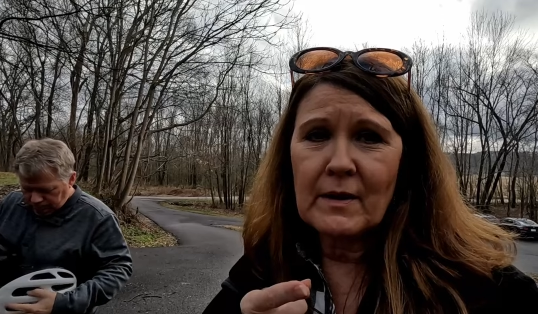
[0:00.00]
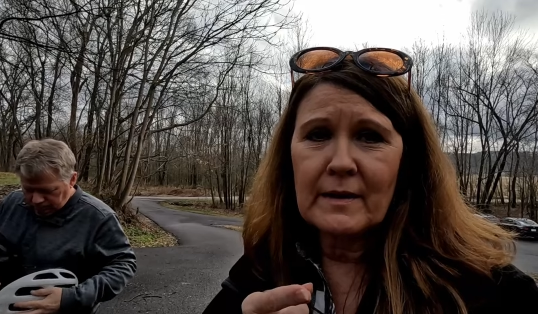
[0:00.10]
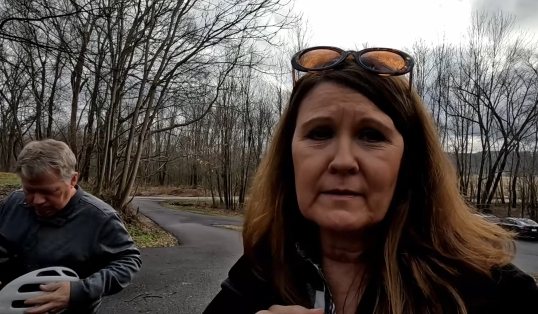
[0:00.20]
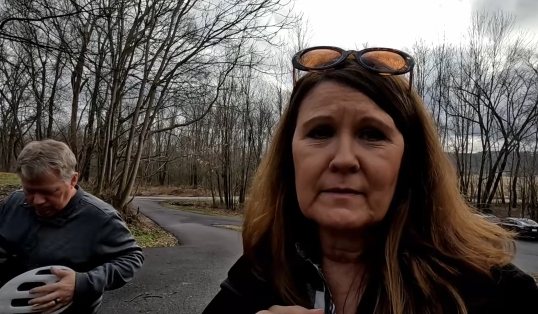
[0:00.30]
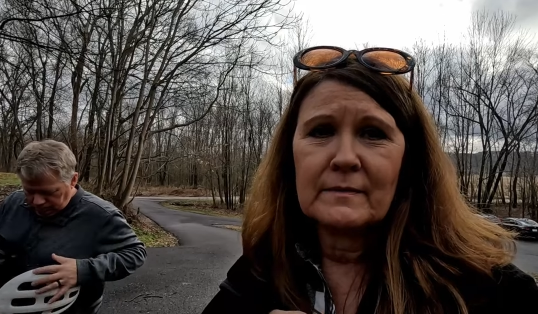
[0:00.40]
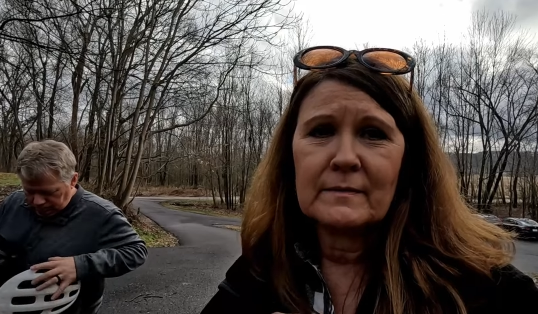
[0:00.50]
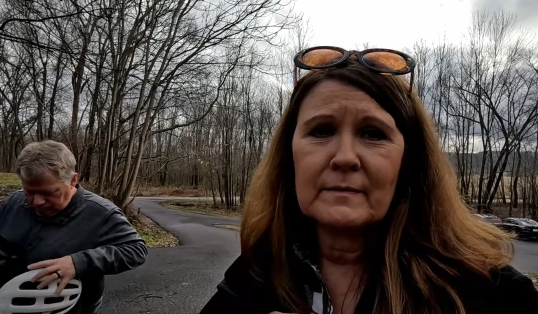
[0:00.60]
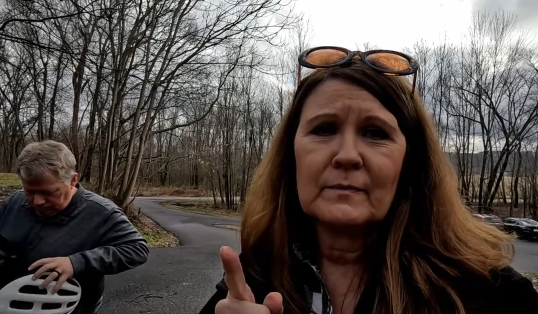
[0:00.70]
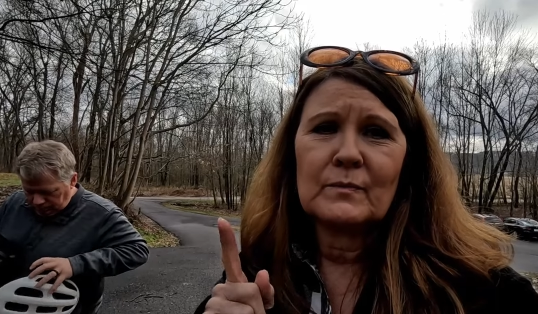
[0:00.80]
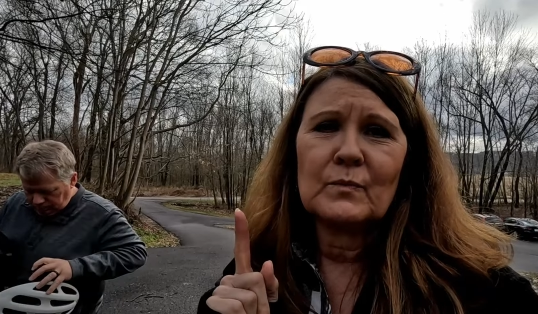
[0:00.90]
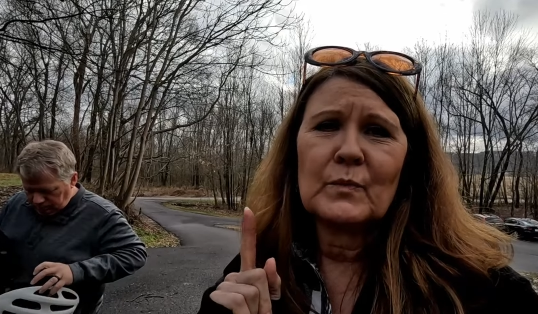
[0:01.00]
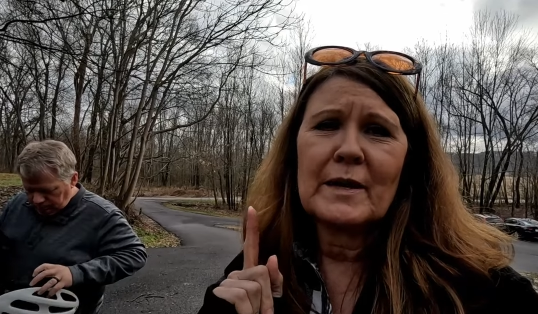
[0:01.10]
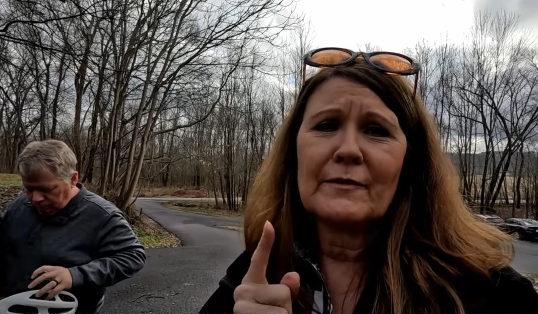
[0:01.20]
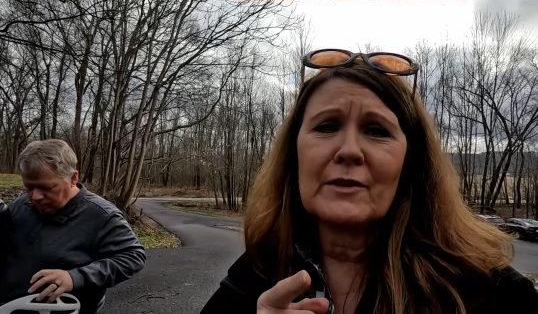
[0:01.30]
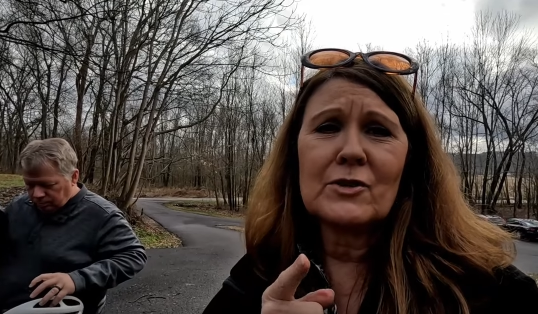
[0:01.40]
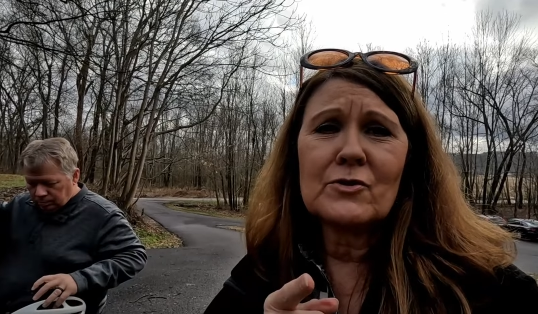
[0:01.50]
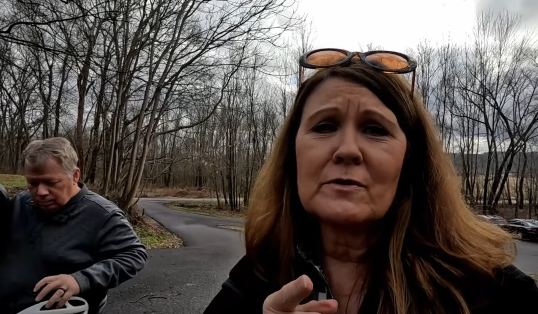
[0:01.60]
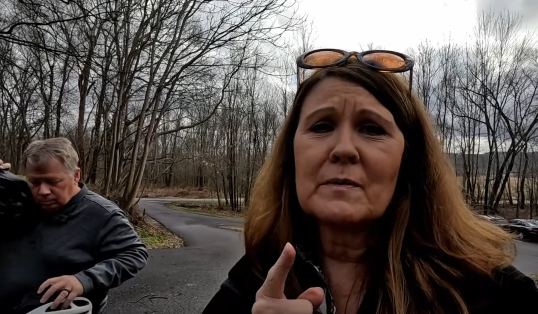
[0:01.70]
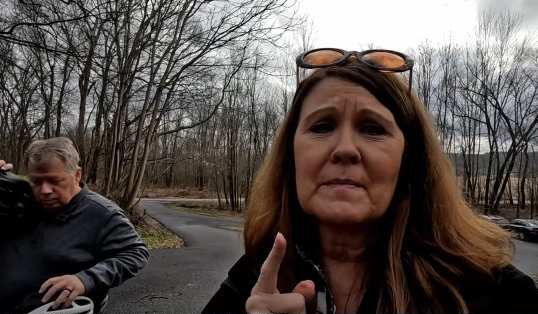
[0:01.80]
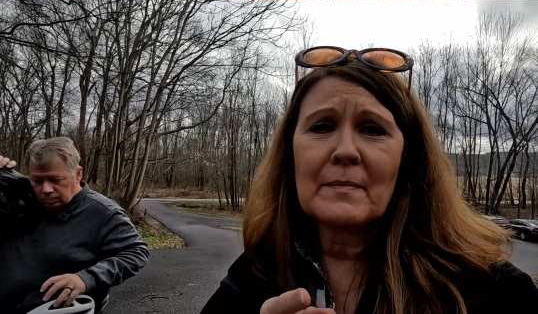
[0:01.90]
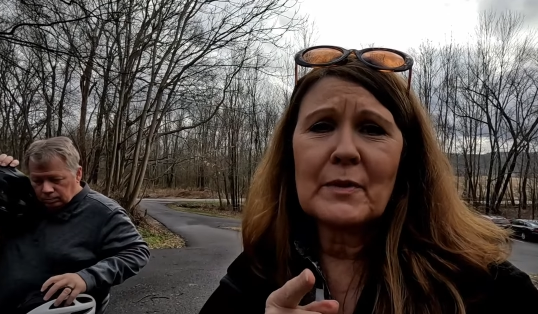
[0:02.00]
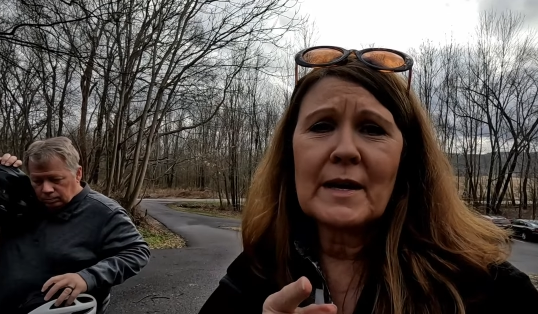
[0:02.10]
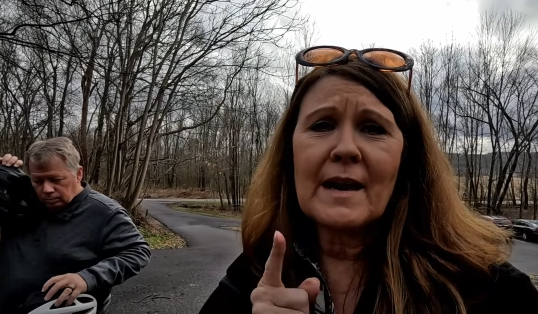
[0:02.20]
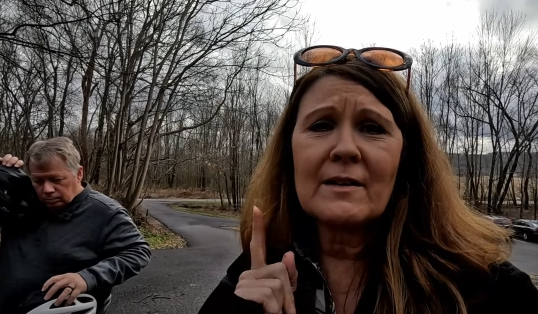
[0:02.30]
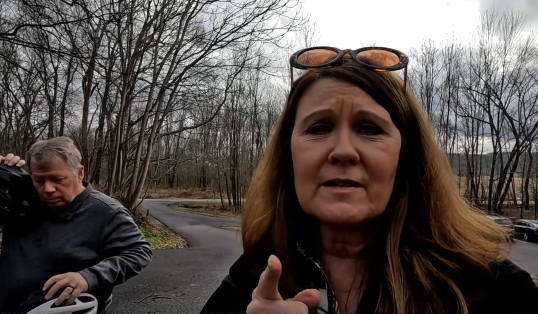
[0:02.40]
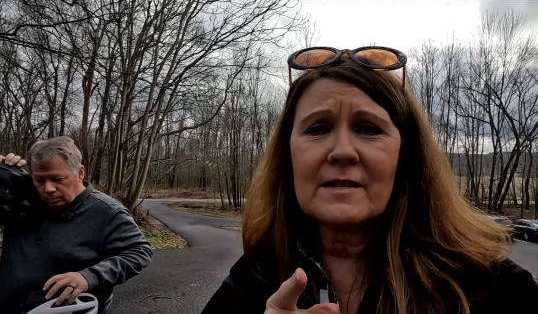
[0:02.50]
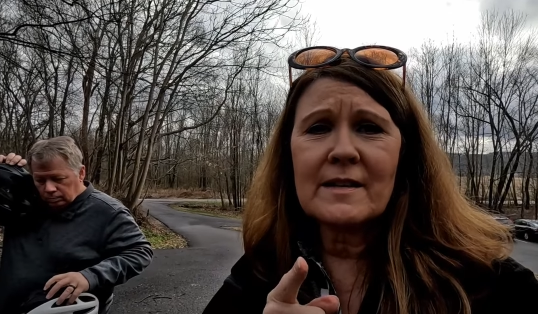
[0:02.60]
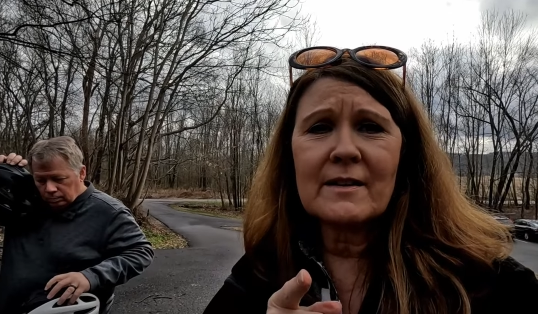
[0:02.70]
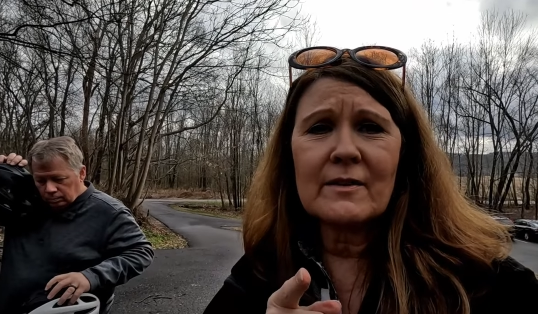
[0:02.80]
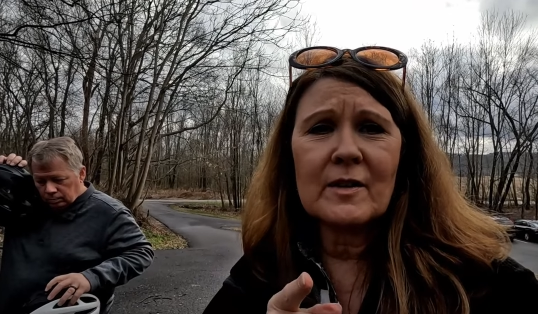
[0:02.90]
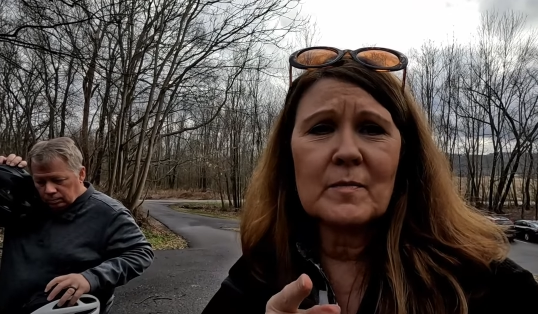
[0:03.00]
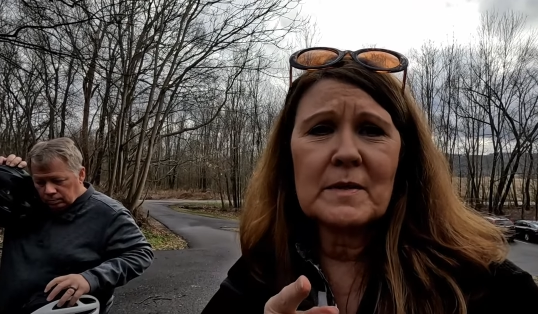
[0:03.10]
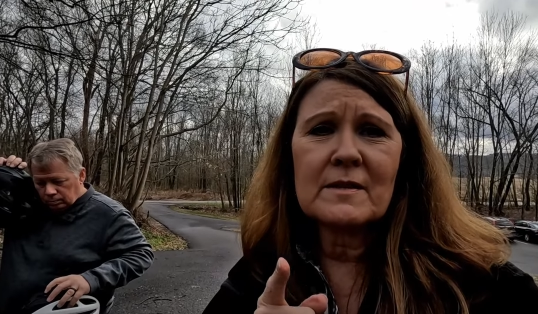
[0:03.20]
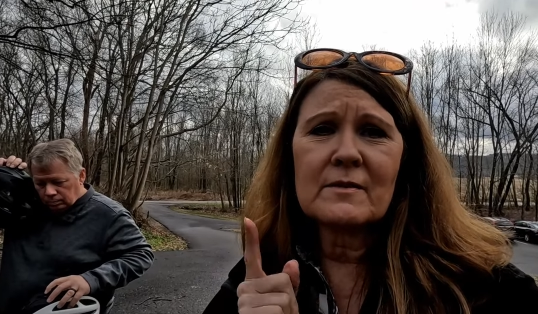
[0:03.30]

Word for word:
Speaker 1: ride. We have issues remembering how to sync our helmets